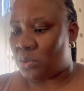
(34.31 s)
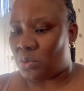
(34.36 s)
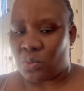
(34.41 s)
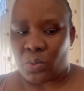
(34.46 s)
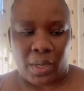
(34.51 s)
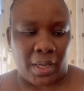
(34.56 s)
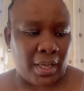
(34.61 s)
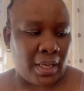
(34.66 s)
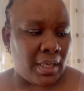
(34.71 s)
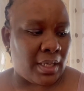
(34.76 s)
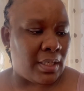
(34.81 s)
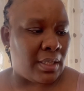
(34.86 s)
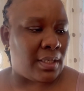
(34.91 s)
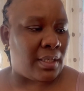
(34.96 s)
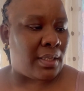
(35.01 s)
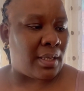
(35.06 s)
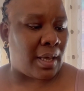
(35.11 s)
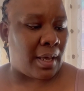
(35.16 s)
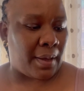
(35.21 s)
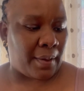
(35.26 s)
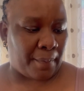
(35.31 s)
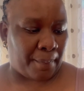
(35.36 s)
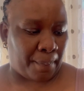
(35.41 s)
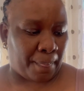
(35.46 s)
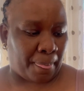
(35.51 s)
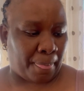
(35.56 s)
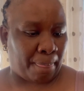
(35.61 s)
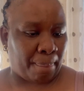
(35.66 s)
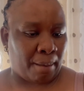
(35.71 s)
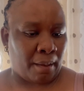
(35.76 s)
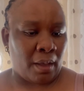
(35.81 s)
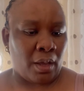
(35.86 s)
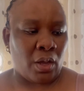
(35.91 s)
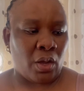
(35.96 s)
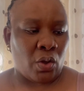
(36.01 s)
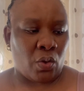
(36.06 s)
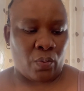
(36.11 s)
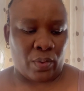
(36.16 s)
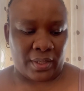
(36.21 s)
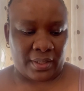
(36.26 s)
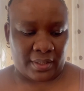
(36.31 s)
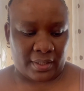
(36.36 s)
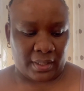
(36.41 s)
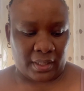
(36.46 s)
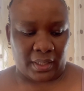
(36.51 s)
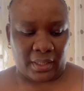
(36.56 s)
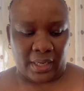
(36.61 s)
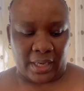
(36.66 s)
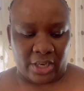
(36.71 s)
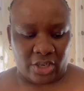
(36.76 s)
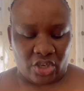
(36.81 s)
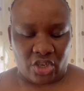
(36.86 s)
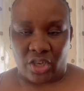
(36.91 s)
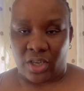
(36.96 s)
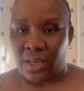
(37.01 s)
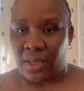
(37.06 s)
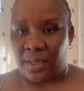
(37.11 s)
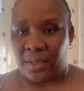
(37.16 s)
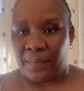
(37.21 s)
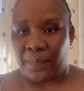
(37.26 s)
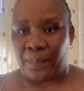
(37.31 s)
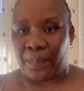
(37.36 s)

was Signature,